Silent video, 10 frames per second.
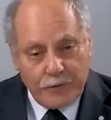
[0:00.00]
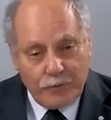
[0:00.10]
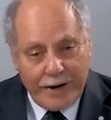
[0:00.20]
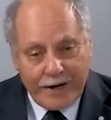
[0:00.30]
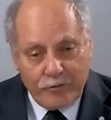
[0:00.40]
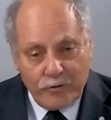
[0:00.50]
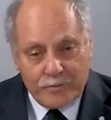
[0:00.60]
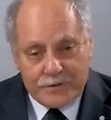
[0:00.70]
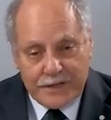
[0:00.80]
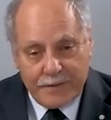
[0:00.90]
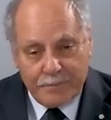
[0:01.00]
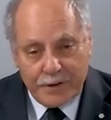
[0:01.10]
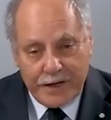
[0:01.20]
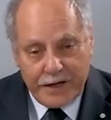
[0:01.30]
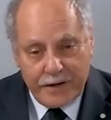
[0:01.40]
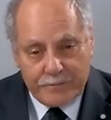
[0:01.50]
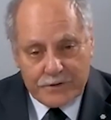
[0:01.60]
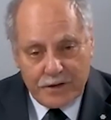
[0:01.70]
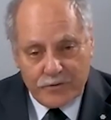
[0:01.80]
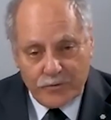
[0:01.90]
rec rooms and
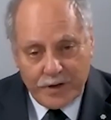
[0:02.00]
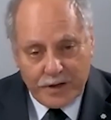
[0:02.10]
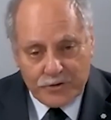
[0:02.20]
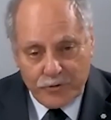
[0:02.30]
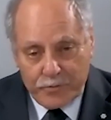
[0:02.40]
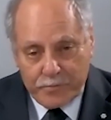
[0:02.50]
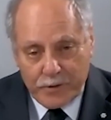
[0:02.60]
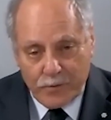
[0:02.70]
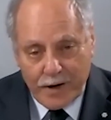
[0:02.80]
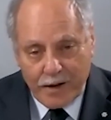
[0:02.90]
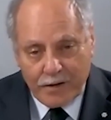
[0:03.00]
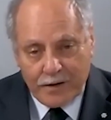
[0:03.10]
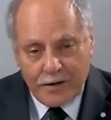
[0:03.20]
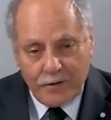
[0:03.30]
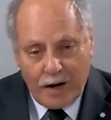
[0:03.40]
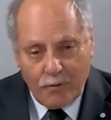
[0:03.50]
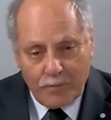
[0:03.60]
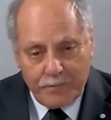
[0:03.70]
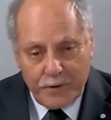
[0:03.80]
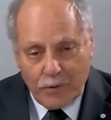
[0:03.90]
Playdiums are doing extremely well.
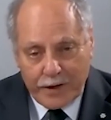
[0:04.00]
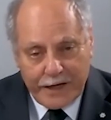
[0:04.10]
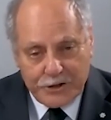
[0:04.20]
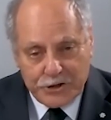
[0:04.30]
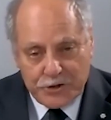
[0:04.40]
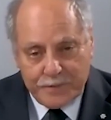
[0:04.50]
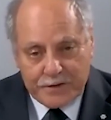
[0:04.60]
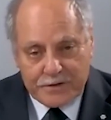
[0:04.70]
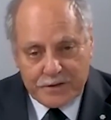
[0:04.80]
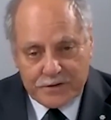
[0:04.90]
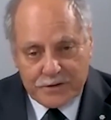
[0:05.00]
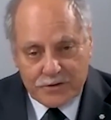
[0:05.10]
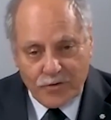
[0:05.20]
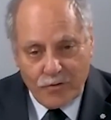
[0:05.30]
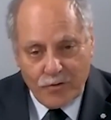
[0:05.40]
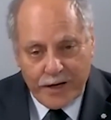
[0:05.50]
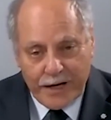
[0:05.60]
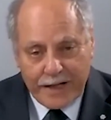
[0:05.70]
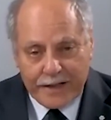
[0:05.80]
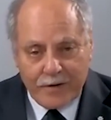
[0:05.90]
Our P1AG business is
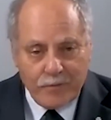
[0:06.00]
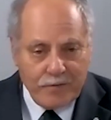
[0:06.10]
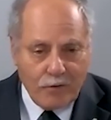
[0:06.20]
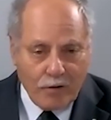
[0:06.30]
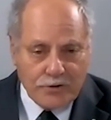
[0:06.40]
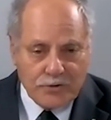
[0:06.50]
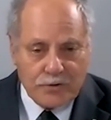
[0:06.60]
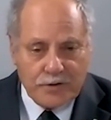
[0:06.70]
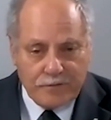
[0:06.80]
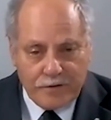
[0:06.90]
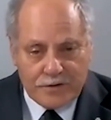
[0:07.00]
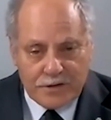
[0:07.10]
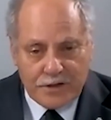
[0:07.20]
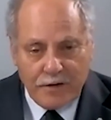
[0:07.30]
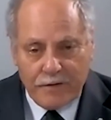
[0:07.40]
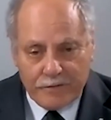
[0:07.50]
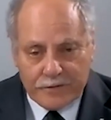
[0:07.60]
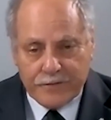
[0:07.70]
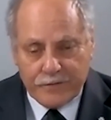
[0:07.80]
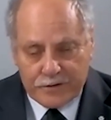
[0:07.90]
growing, and then we've also uh,
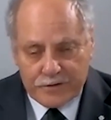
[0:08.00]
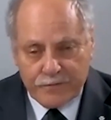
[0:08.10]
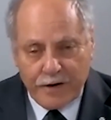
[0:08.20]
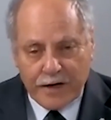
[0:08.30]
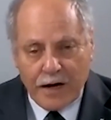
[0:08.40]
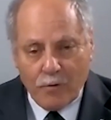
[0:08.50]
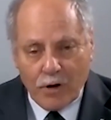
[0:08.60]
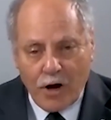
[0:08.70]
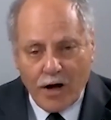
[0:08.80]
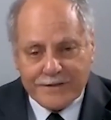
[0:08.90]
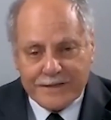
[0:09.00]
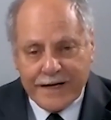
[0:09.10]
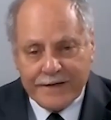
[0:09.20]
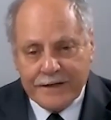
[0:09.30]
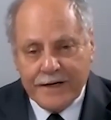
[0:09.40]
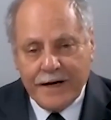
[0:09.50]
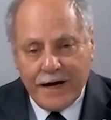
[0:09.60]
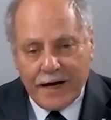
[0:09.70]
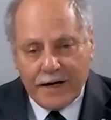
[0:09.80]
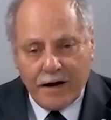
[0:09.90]
diversified our content
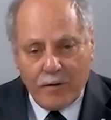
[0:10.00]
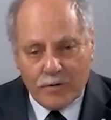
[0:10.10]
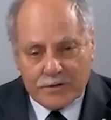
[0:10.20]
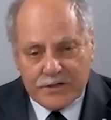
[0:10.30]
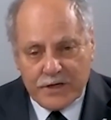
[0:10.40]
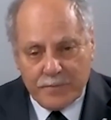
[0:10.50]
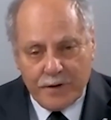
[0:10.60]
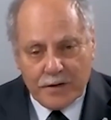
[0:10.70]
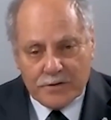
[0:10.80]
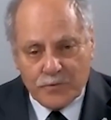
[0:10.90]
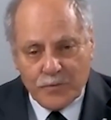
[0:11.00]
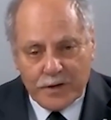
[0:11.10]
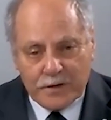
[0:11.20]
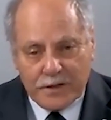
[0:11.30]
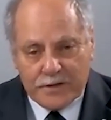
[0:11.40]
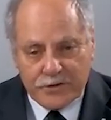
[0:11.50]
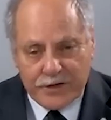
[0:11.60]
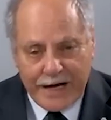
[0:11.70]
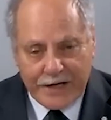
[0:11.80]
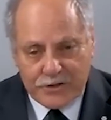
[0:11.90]
at our cinemas with
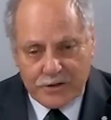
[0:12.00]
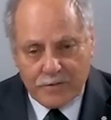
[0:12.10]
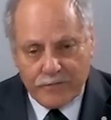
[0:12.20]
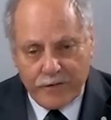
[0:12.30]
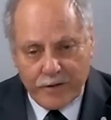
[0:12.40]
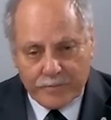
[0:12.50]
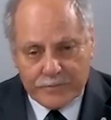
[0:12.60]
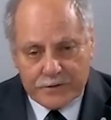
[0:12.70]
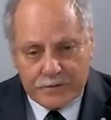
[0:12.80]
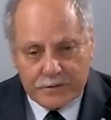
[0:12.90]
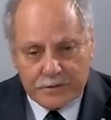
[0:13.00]
international films.